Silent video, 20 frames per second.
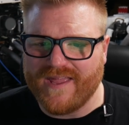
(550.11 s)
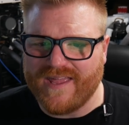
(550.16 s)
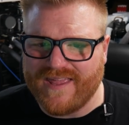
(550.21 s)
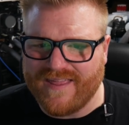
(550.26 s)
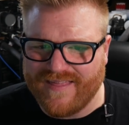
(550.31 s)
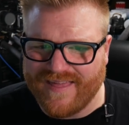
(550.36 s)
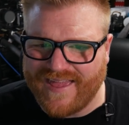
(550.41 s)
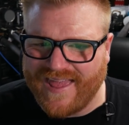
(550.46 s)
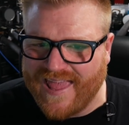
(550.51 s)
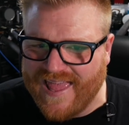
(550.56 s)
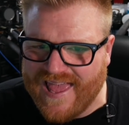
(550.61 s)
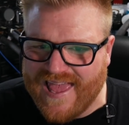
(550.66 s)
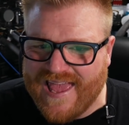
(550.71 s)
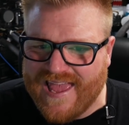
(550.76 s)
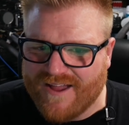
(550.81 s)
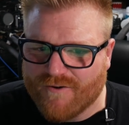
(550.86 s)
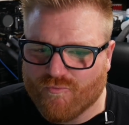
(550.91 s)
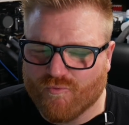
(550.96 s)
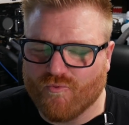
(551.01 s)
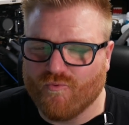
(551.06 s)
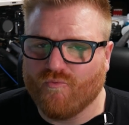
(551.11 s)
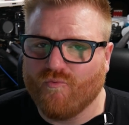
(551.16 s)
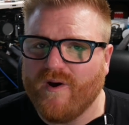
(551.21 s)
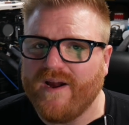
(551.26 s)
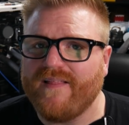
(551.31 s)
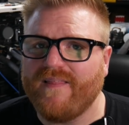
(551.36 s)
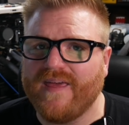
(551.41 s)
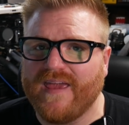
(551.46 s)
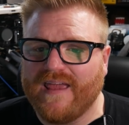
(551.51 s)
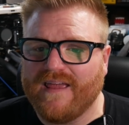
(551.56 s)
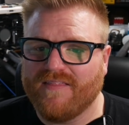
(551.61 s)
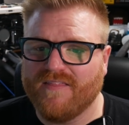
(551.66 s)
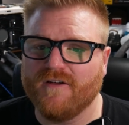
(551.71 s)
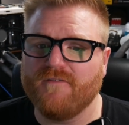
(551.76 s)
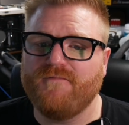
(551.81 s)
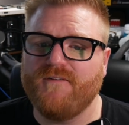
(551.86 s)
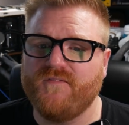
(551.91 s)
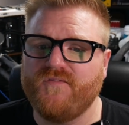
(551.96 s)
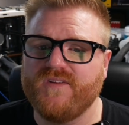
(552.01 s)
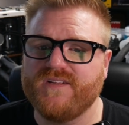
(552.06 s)
Like really, the
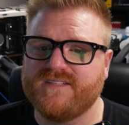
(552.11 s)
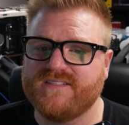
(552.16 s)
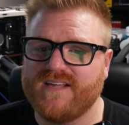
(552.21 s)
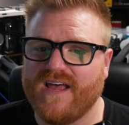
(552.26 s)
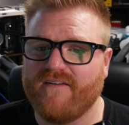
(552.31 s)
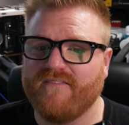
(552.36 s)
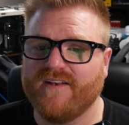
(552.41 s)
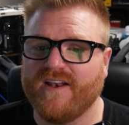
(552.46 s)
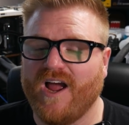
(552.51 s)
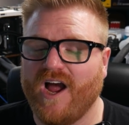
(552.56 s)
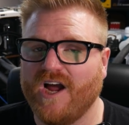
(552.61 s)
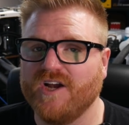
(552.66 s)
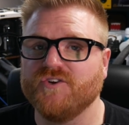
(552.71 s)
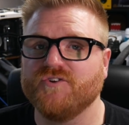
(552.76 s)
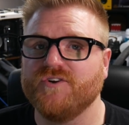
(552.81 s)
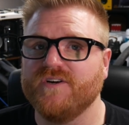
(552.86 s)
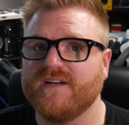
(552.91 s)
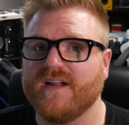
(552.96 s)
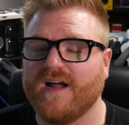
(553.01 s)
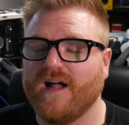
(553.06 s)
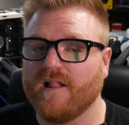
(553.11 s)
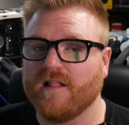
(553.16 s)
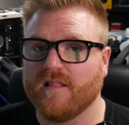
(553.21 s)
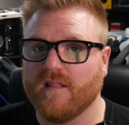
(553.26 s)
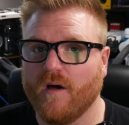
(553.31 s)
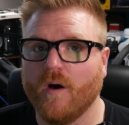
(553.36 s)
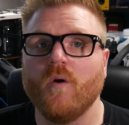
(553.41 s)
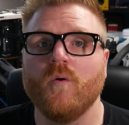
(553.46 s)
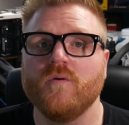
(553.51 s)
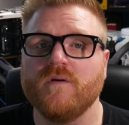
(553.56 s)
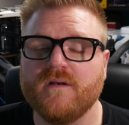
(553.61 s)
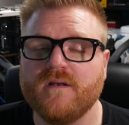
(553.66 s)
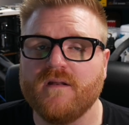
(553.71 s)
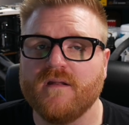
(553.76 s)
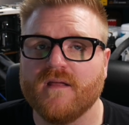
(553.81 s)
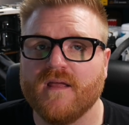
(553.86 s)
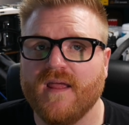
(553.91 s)
5700 alone